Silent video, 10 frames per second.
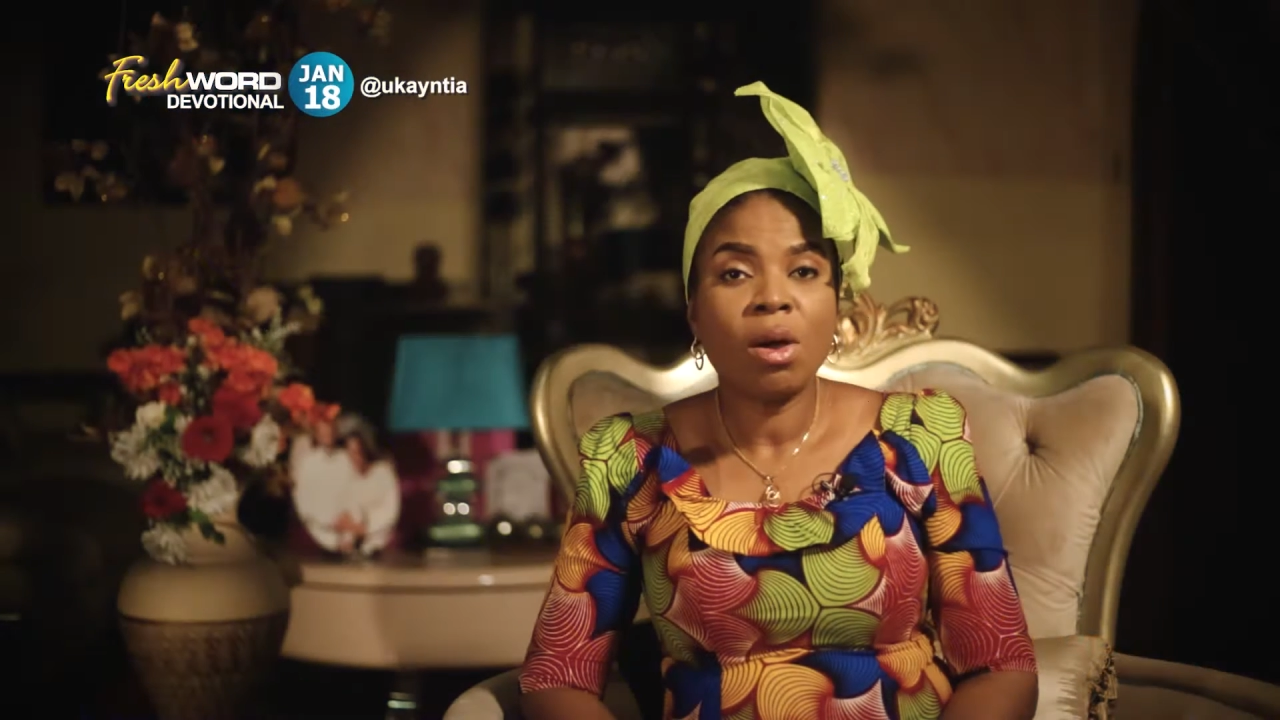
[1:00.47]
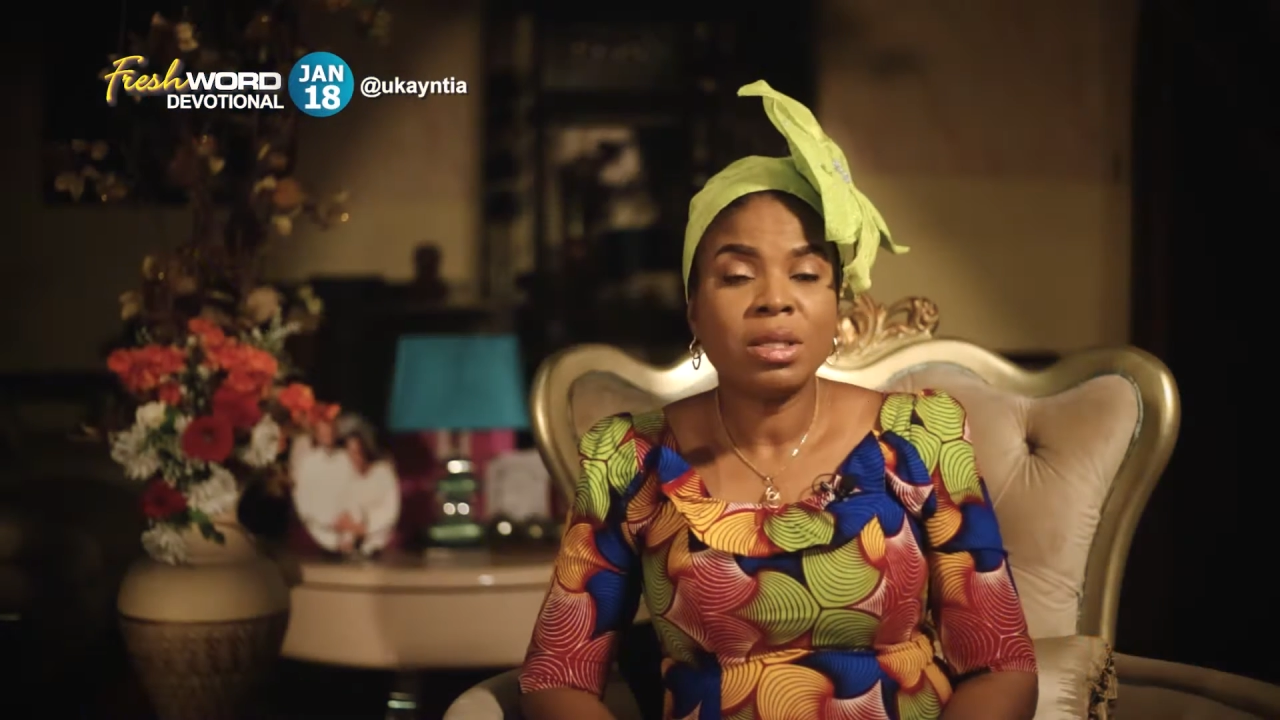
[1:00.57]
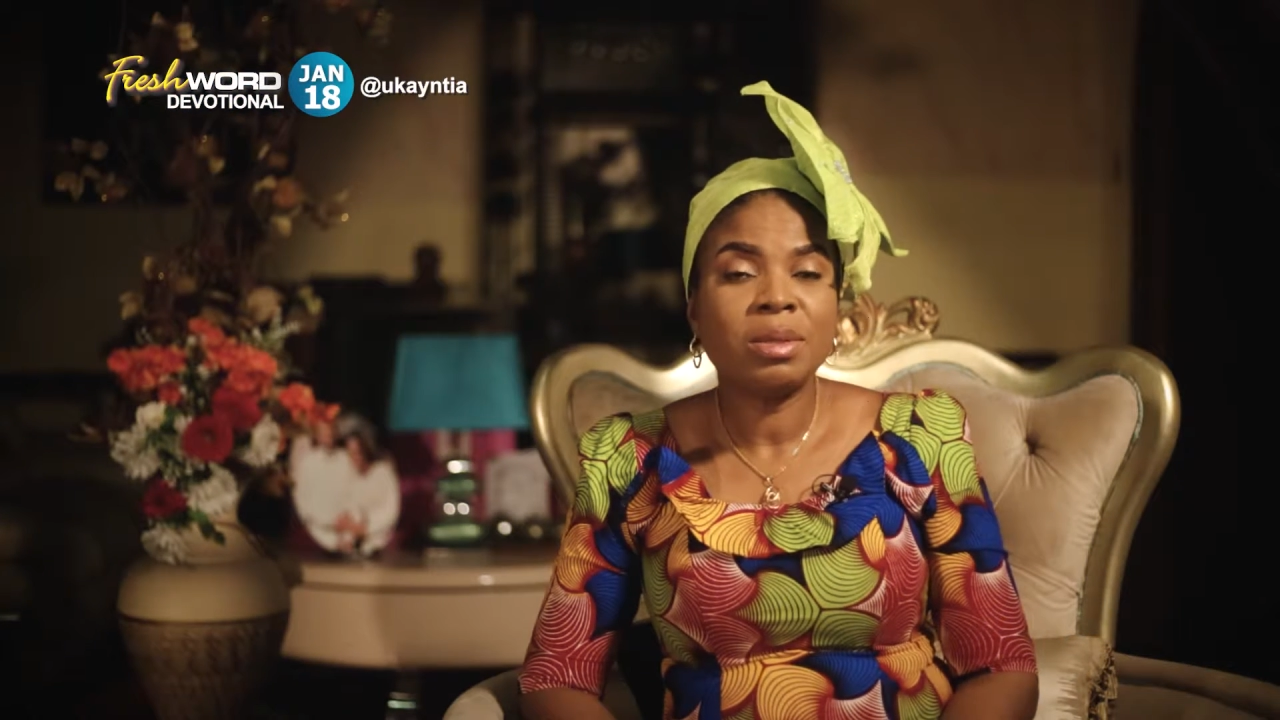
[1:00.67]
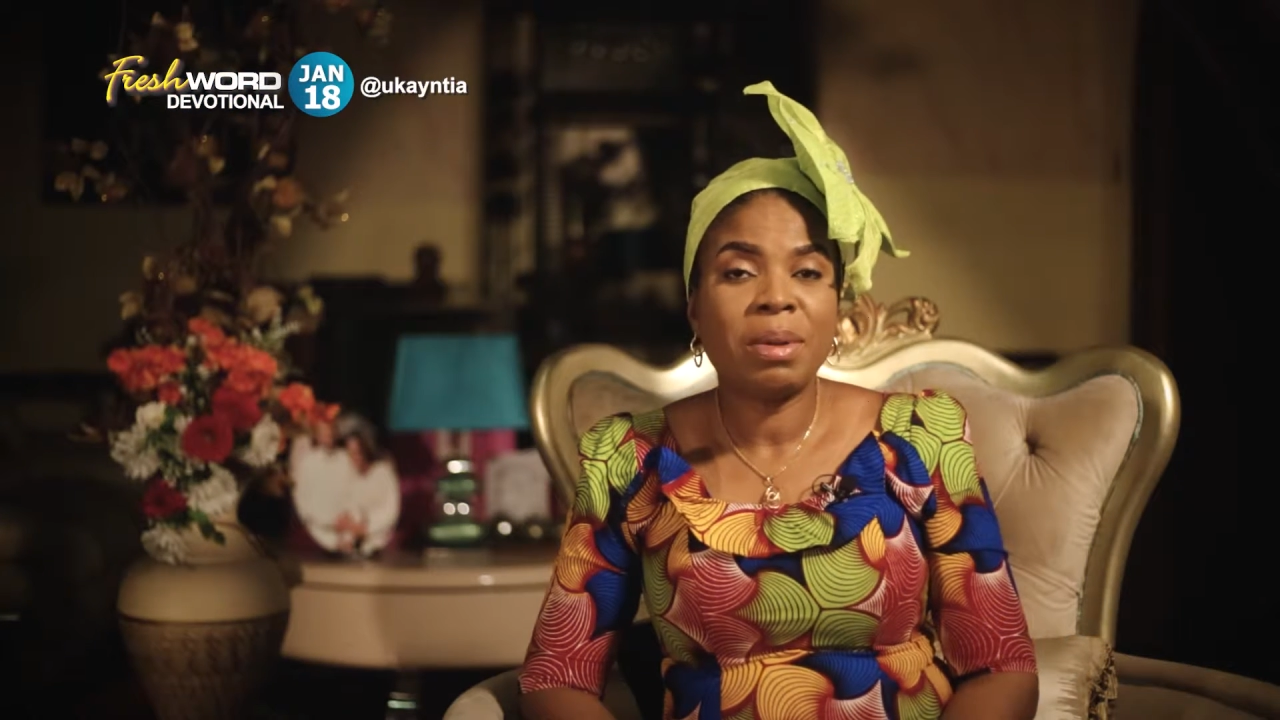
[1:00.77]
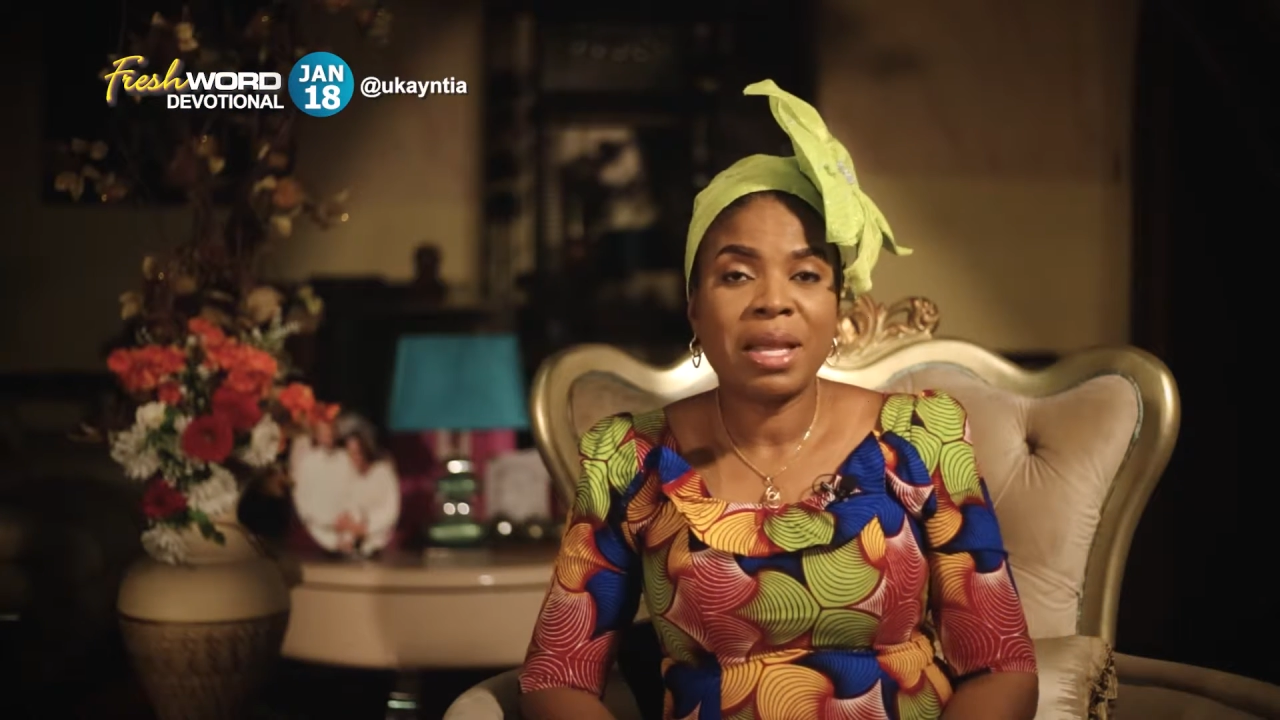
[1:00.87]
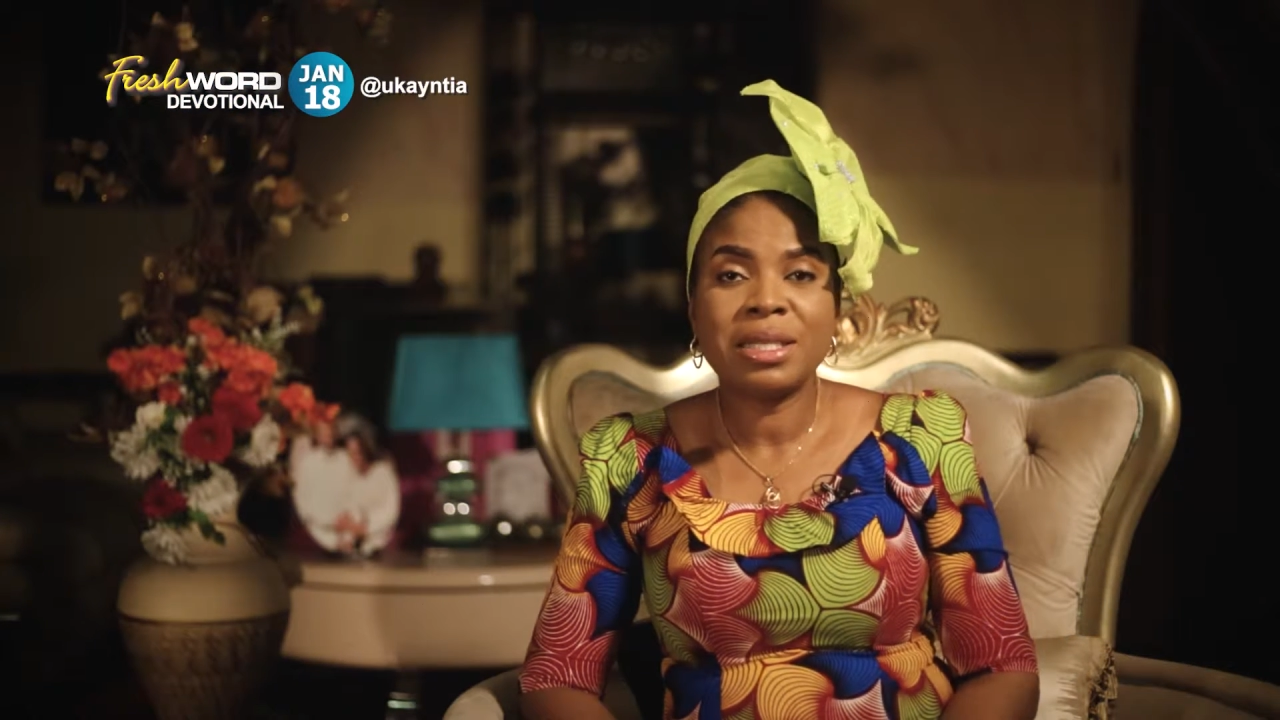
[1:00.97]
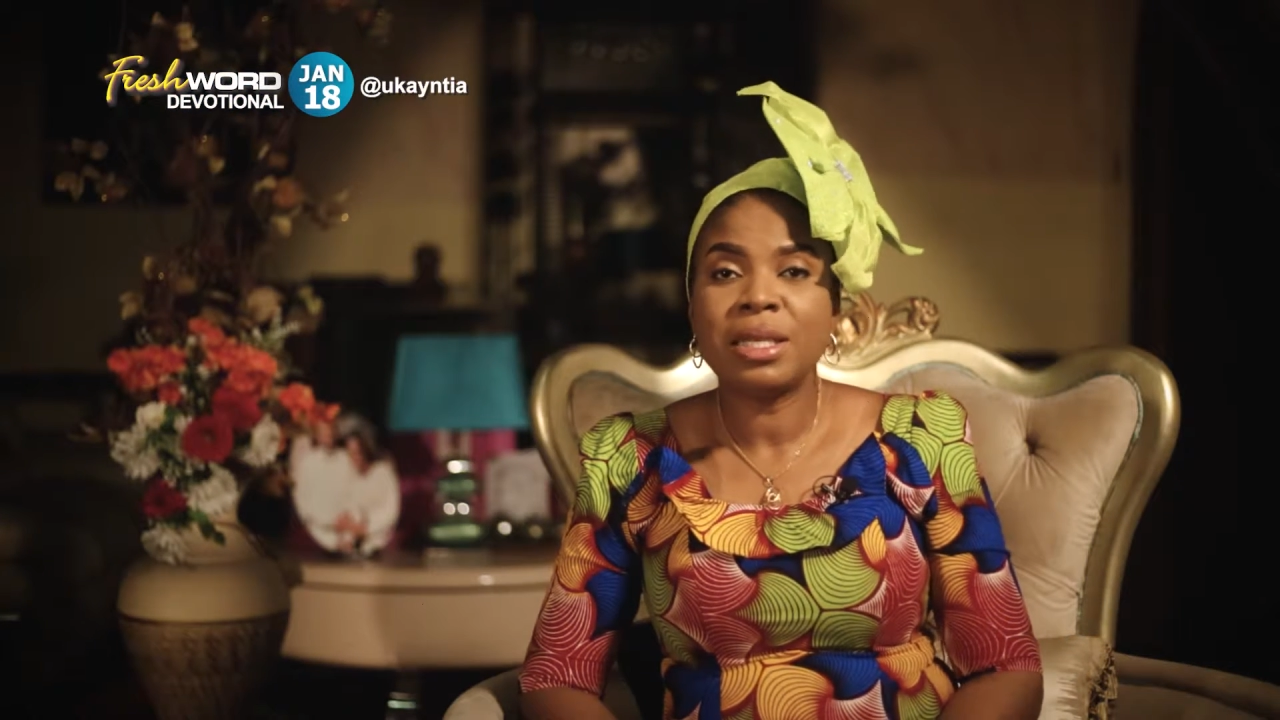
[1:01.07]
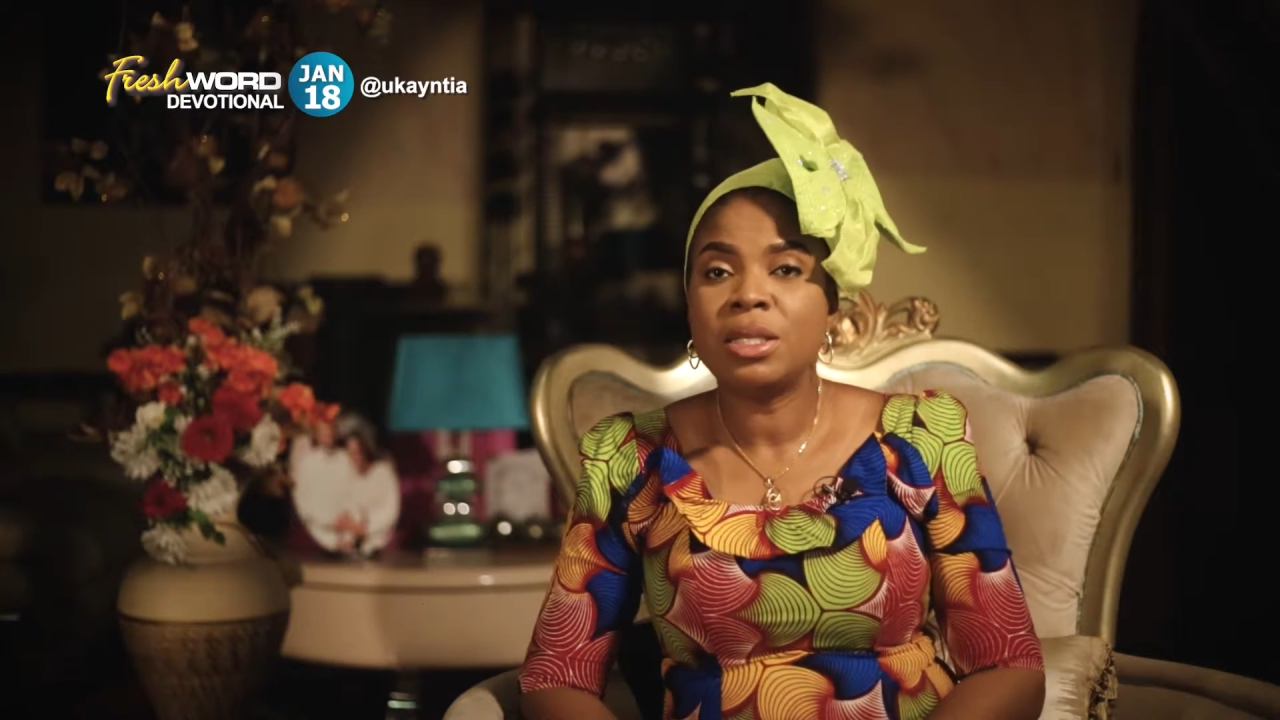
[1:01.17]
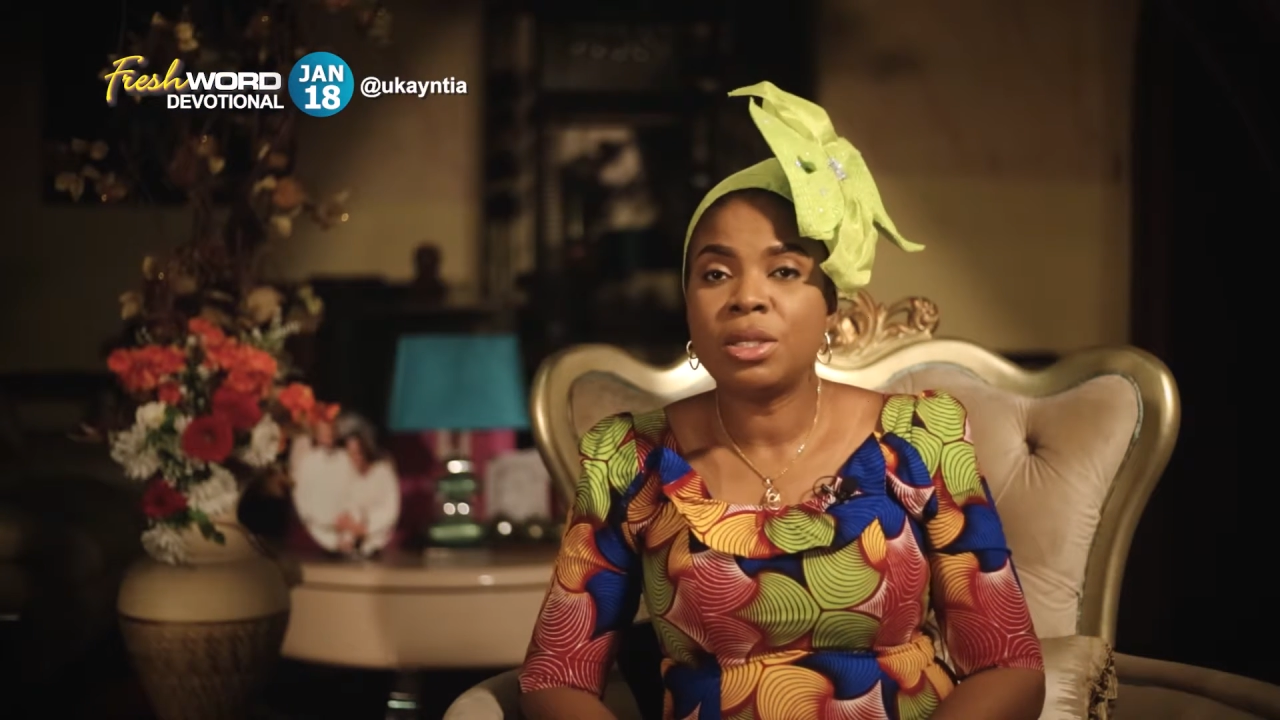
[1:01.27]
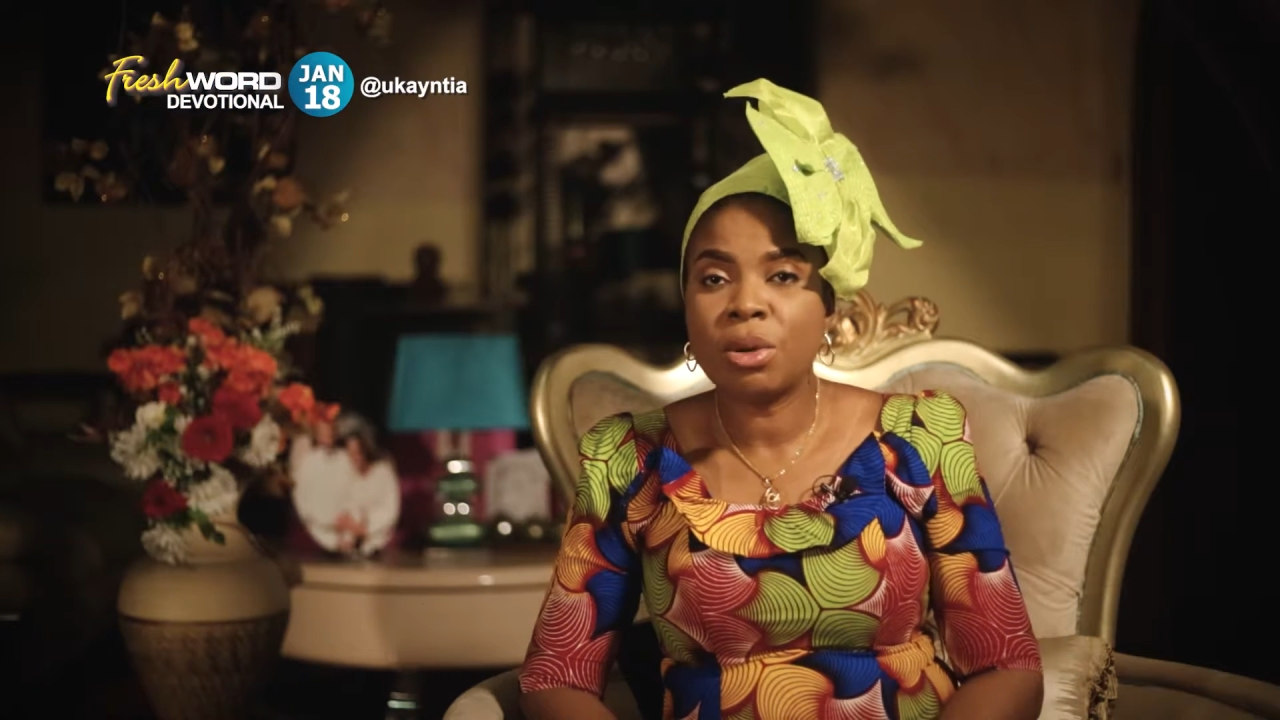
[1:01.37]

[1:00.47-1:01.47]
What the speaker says: God's blessing